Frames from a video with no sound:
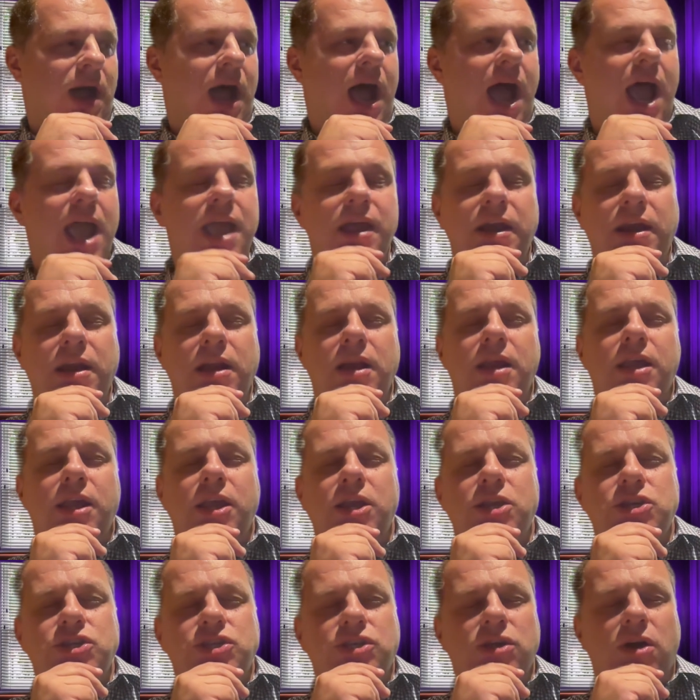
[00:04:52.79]
I really
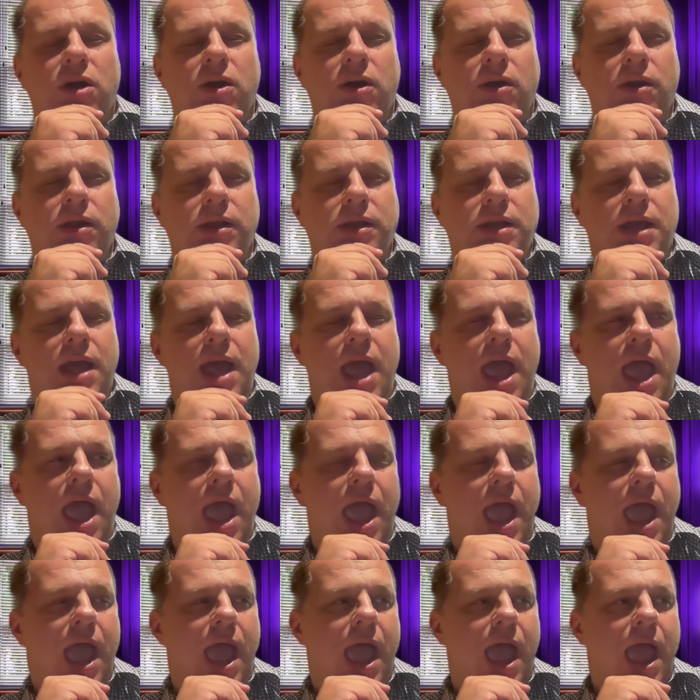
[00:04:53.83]
enjoy
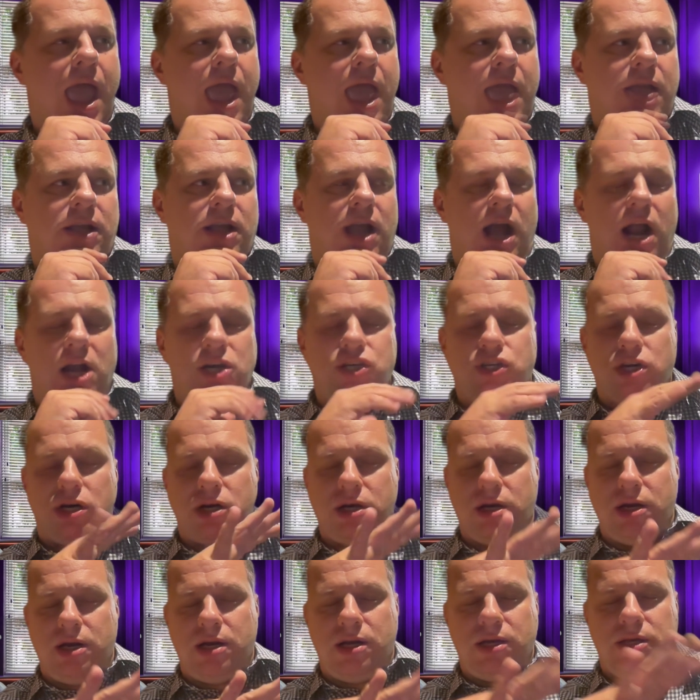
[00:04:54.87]
the
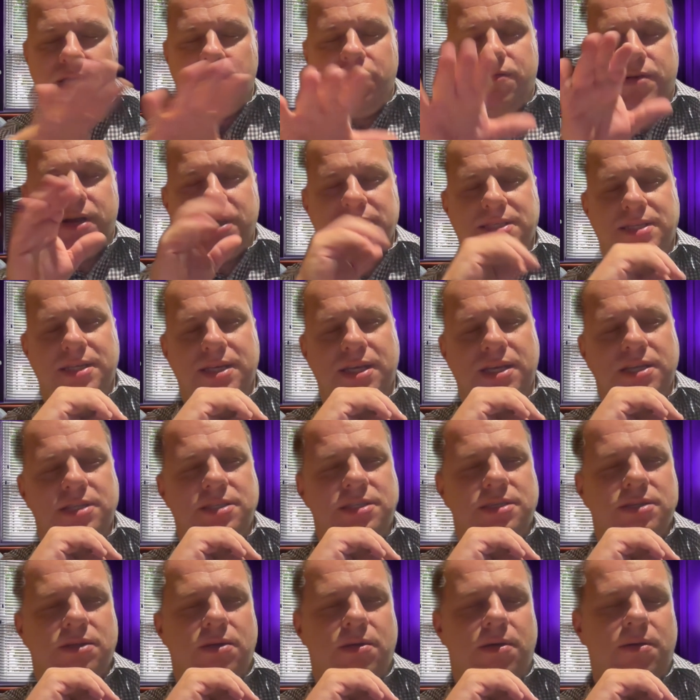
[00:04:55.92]
culture differences.
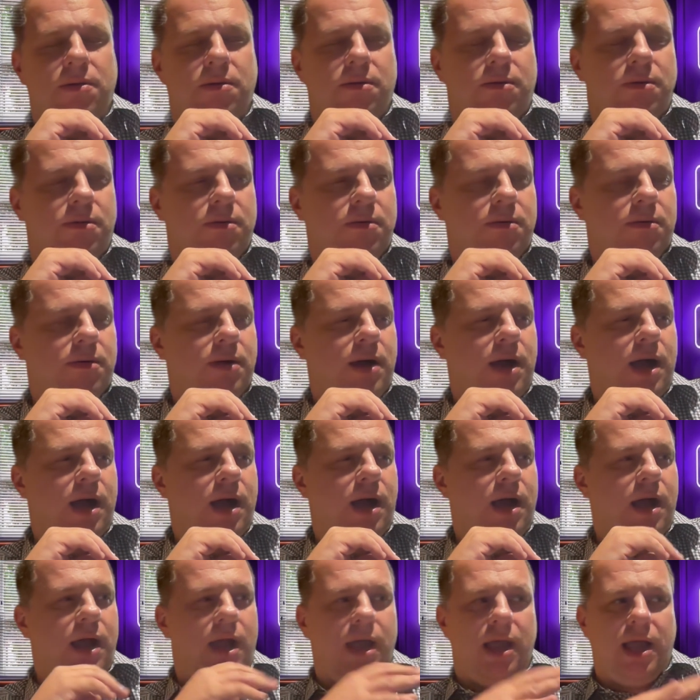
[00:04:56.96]
So
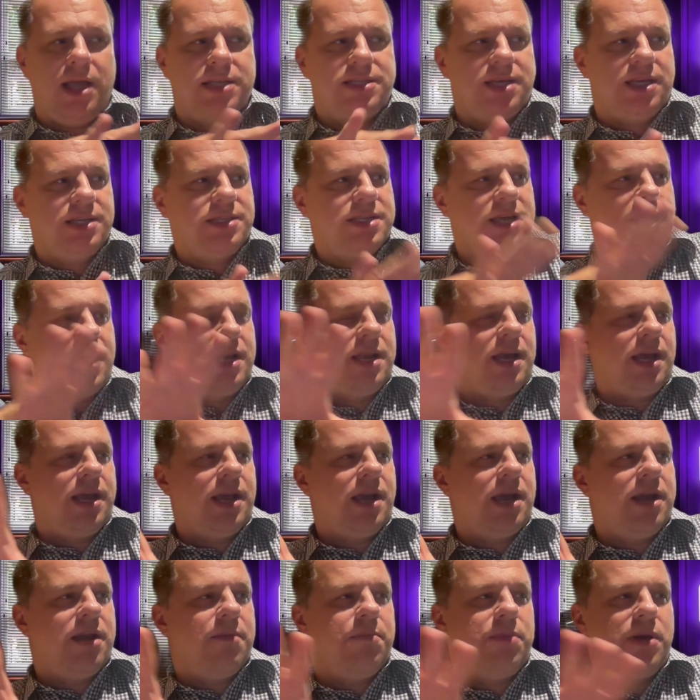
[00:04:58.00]
as I said, I
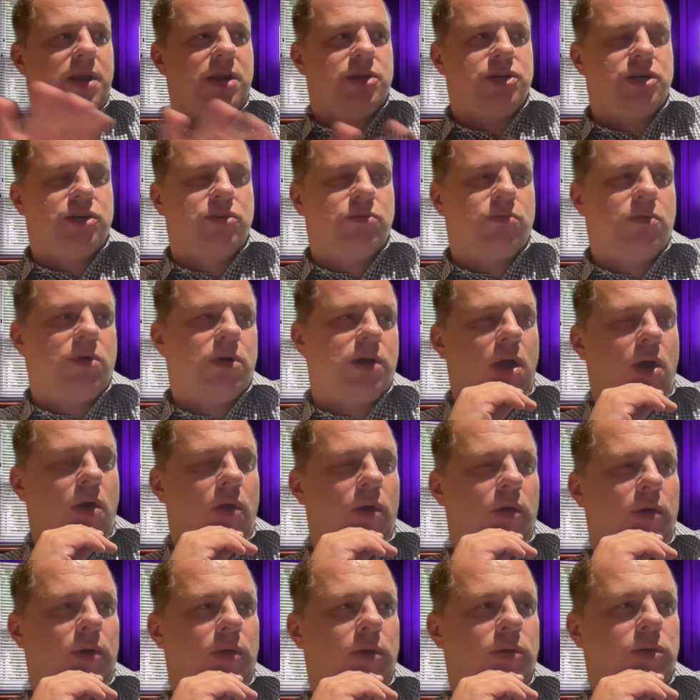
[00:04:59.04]
had a pleasure to work
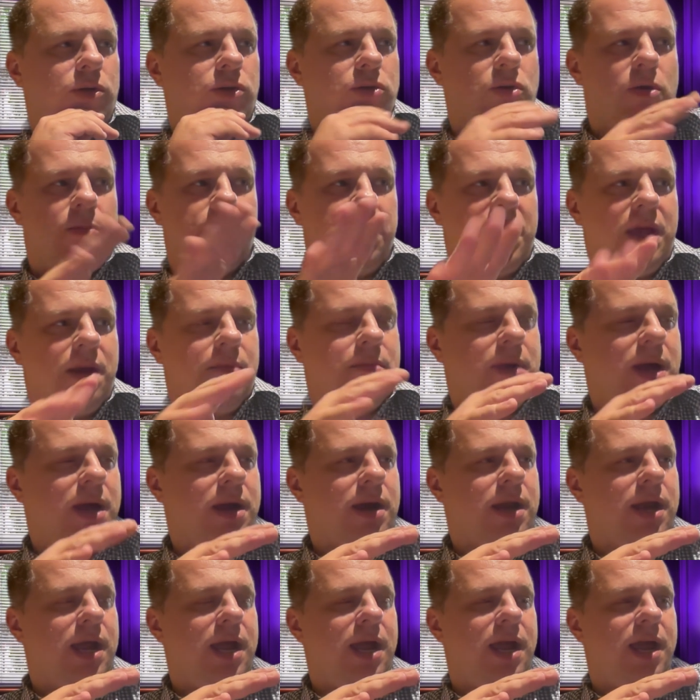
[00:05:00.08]
on European
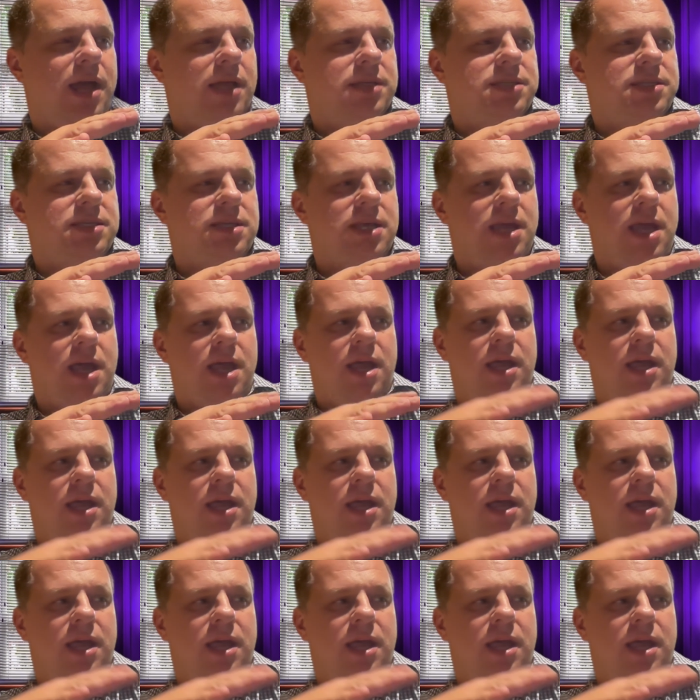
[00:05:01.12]
markets.